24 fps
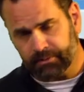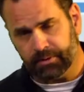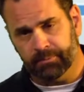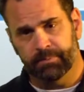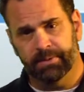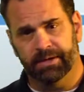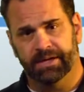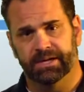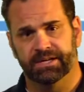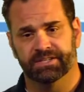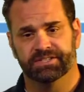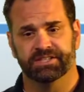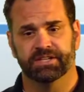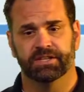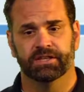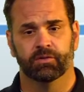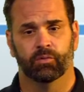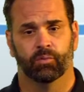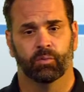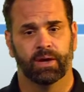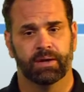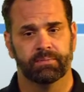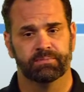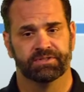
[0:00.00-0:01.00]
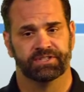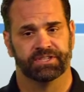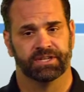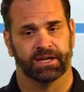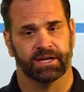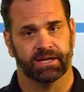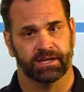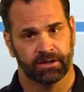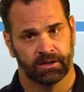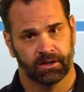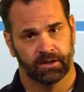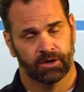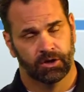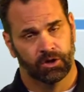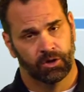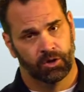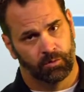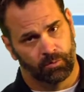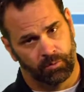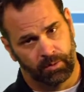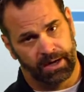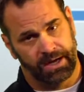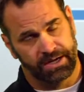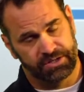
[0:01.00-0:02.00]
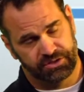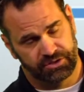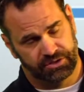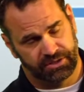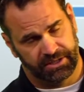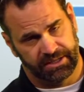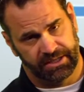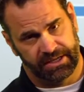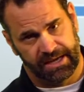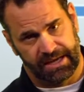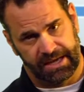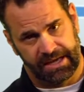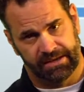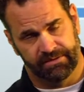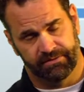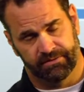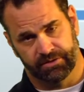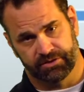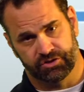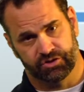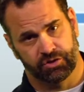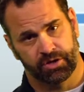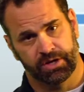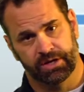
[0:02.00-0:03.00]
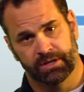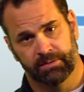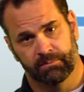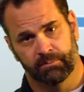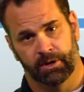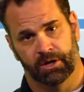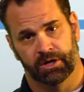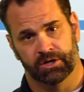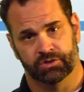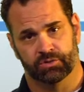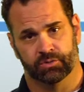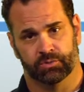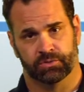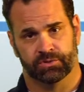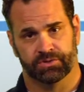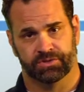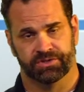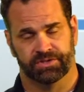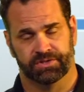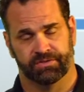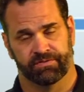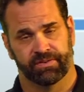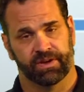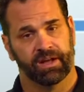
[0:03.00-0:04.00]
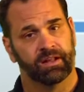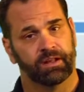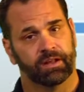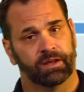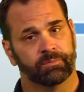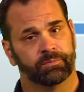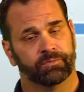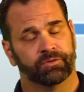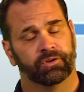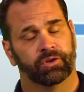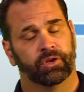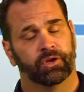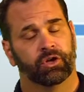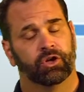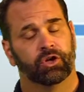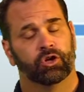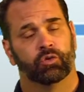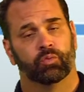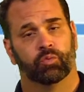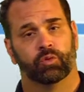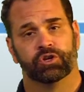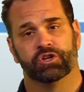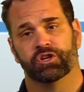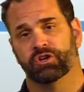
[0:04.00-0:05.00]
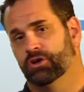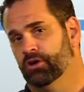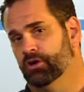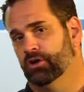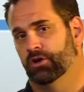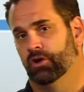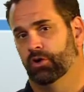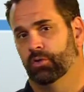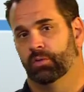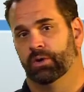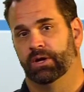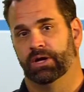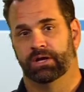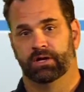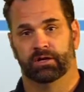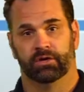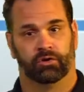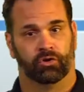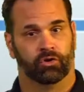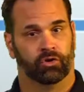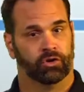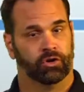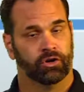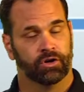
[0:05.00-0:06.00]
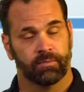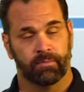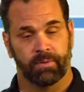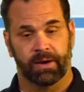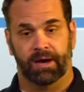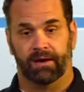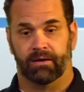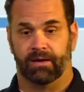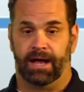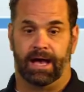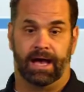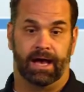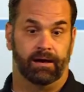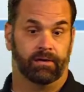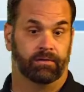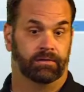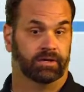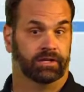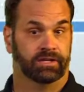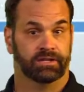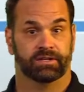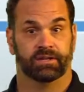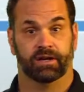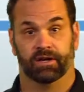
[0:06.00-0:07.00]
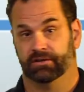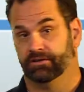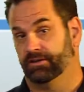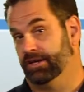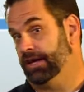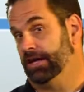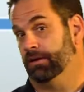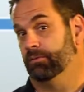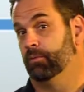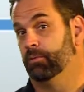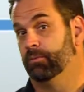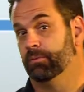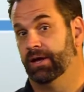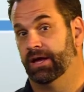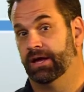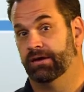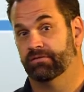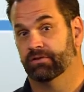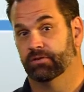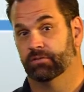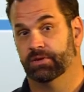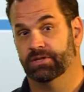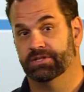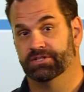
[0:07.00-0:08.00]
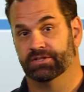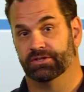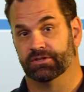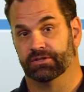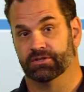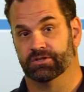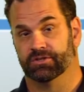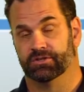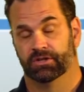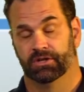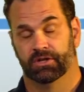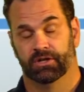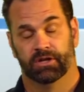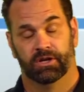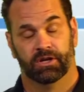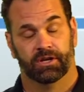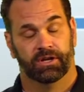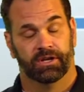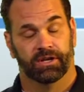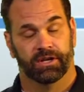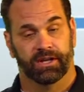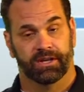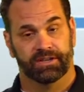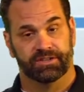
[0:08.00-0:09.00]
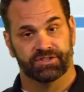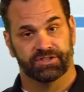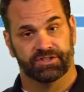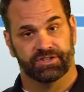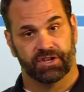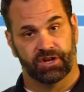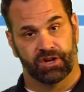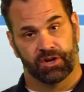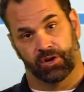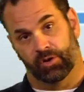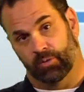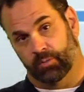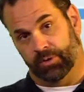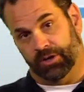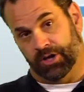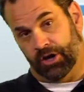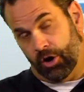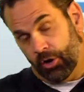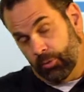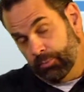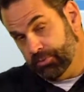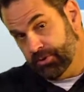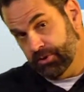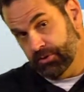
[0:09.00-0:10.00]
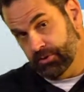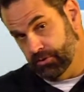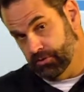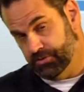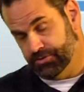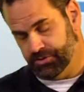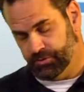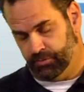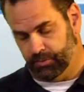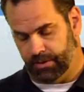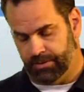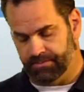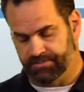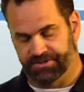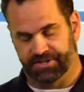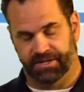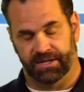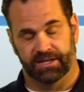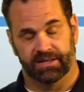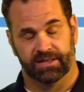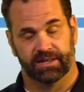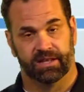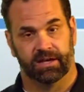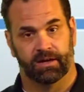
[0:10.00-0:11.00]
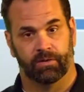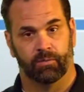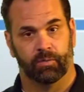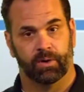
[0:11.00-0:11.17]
because in the website we're actually going to have a training modules developed where you can go in and learn about how to conduct animal behavior research. And so we hope you use the website in that